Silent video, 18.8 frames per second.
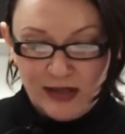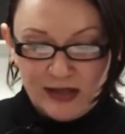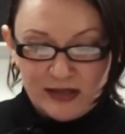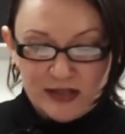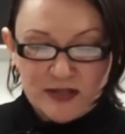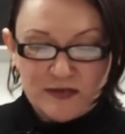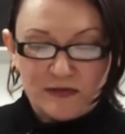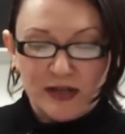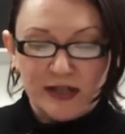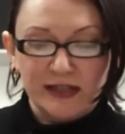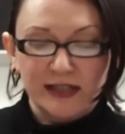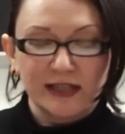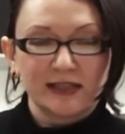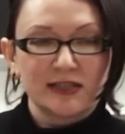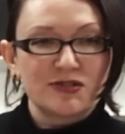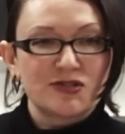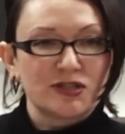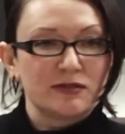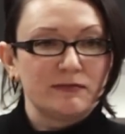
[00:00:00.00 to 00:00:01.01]
This finding
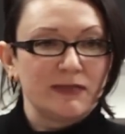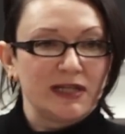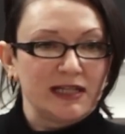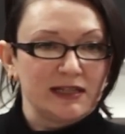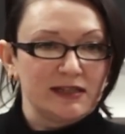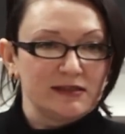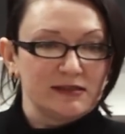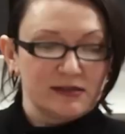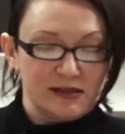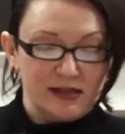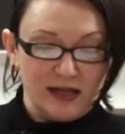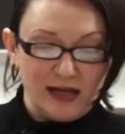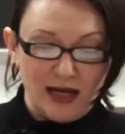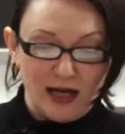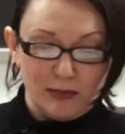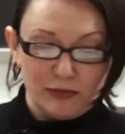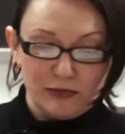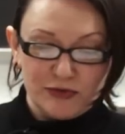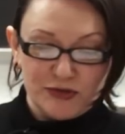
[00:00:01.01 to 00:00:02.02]
legitimated the
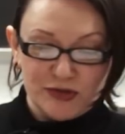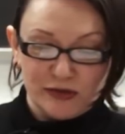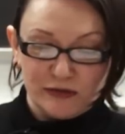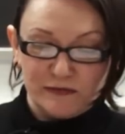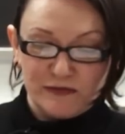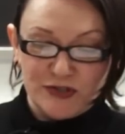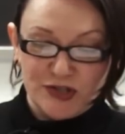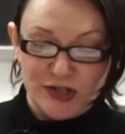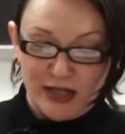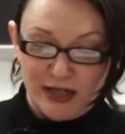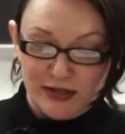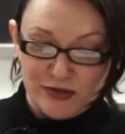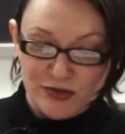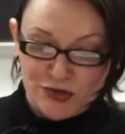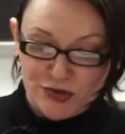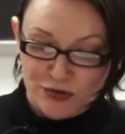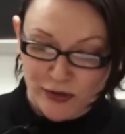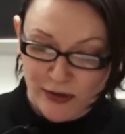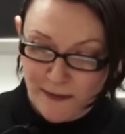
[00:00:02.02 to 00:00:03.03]
Aboriginal fishing
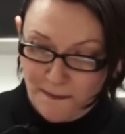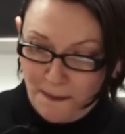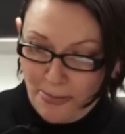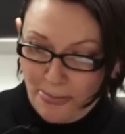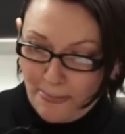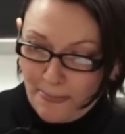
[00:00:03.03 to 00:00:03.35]
industry.